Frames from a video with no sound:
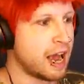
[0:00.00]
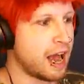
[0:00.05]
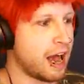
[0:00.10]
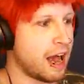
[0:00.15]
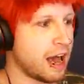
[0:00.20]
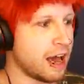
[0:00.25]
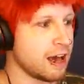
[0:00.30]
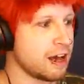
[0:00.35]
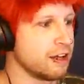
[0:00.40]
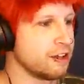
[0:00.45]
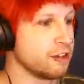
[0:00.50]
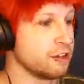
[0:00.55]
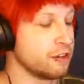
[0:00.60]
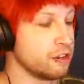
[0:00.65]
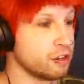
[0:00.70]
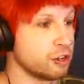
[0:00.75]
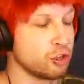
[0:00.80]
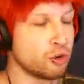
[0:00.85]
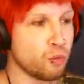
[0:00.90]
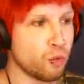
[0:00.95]
uh,
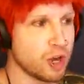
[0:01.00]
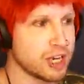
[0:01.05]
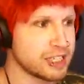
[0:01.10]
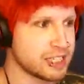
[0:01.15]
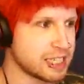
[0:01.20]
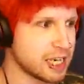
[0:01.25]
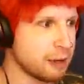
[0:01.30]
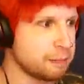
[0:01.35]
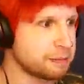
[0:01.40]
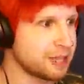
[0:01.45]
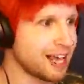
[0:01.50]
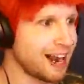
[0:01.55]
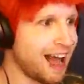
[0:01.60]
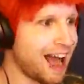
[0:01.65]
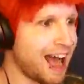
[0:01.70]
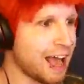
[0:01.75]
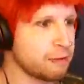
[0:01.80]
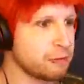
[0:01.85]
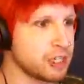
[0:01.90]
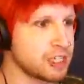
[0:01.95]
the one tip that
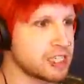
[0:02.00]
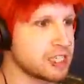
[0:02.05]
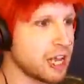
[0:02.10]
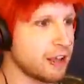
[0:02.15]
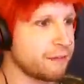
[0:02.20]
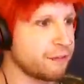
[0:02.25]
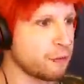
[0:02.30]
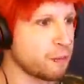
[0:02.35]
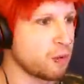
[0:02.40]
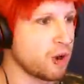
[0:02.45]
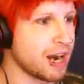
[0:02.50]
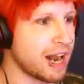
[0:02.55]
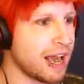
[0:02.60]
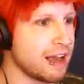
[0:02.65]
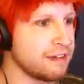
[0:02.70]
I would say from what